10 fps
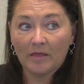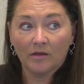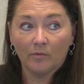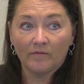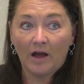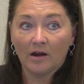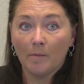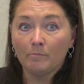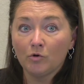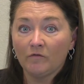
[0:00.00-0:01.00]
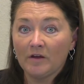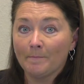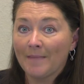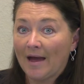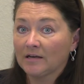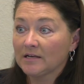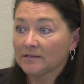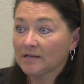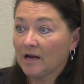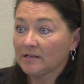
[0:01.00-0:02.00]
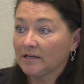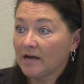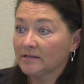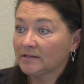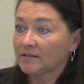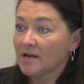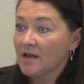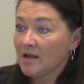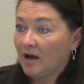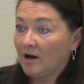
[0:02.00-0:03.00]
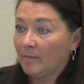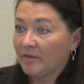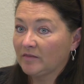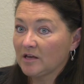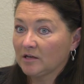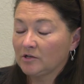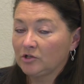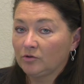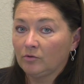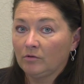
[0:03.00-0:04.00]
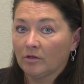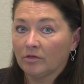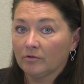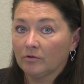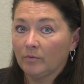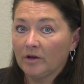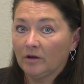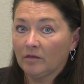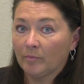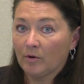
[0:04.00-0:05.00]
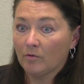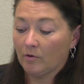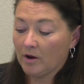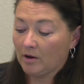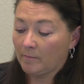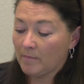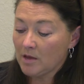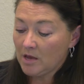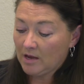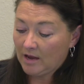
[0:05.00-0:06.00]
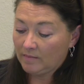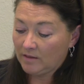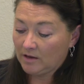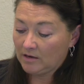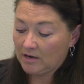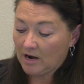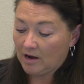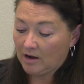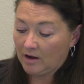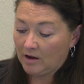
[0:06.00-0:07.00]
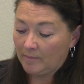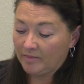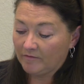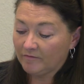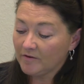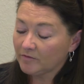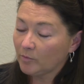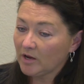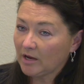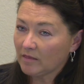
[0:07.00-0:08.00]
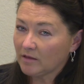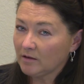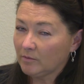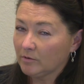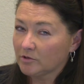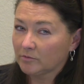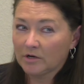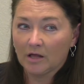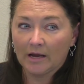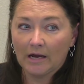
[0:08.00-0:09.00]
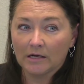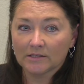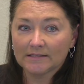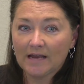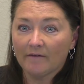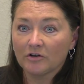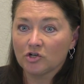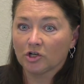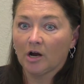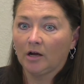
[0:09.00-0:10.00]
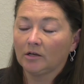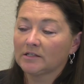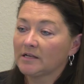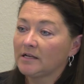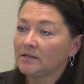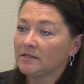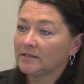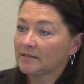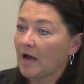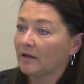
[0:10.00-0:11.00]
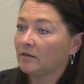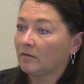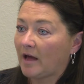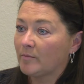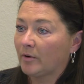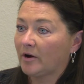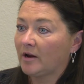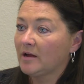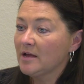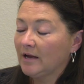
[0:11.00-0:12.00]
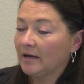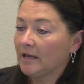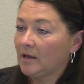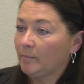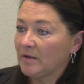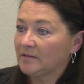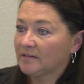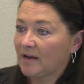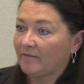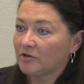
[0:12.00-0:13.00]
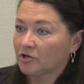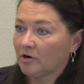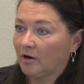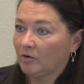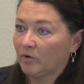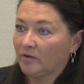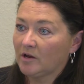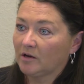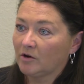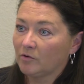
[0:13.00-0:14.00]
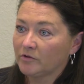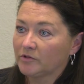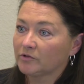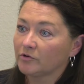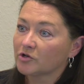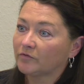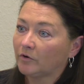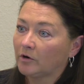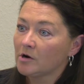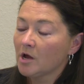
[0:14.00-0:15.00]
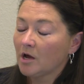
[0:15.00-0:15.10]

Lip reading: I think we've got a movie madness contest. that they can do the third week of the program. And then the fifth week, I think we're doing like a scavenger hunt inside the library, a camping scavenger hunt where they can go and search for